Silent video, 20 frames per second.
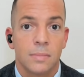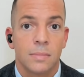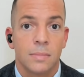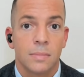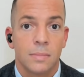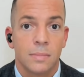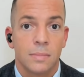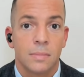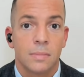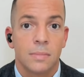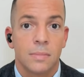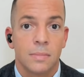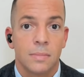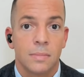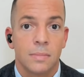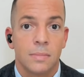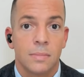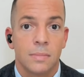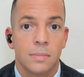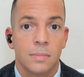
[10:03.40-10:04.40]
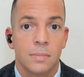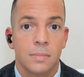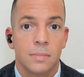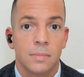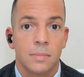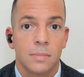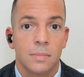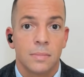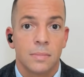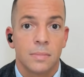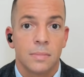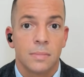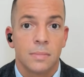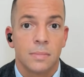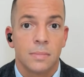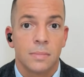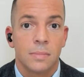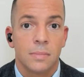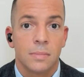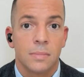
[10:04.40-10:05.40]

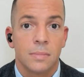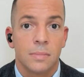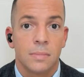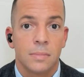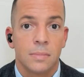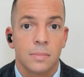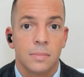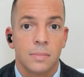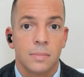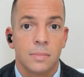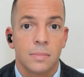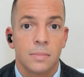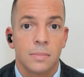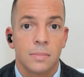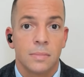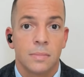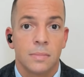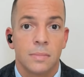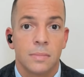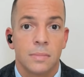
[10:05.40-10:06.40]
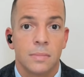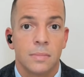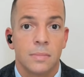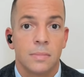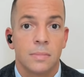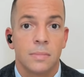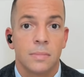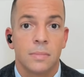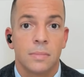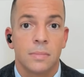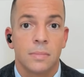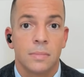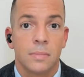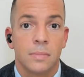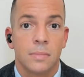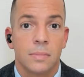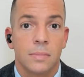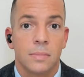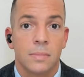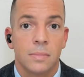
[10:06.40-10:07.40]

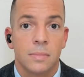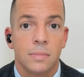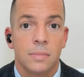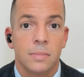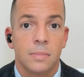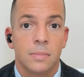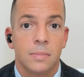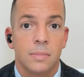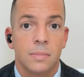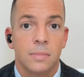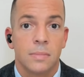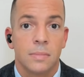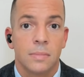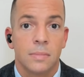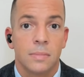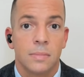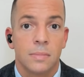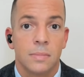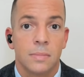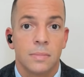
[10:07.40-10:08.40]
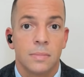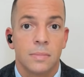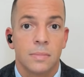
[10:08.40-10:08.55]
No words are spoken by the person on screen.